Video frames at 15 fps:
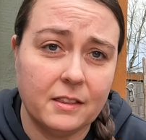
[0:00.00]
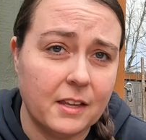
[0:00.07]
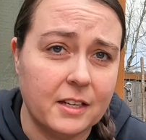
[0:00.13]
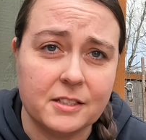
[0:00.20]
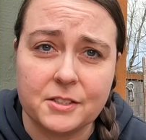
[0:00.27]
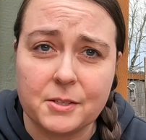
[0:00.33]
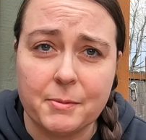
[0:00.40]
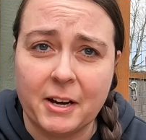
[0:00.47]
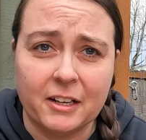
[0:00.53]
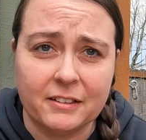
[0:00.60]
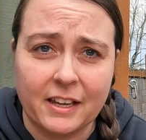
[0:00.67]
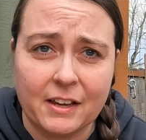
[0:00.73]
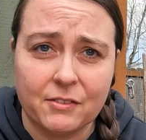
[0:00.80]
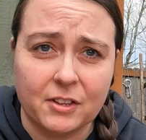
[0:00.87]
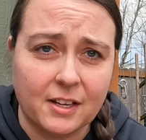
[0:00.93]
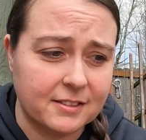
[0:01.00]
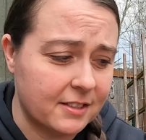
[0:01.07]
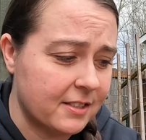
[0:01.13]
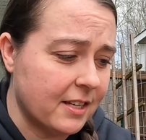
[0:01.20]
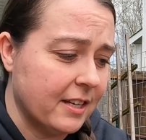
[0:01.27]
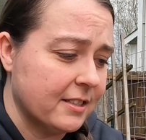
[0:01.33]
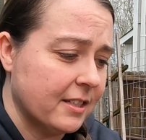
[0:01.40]
they just apparently have a lot
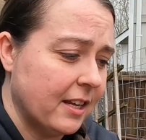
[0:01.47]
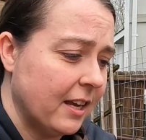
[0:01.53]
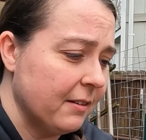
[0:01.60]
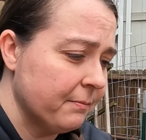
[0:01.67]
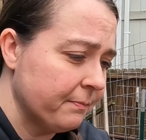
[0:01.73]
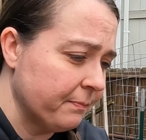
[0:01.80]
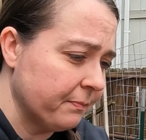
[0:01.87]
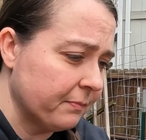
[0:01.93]
to say today.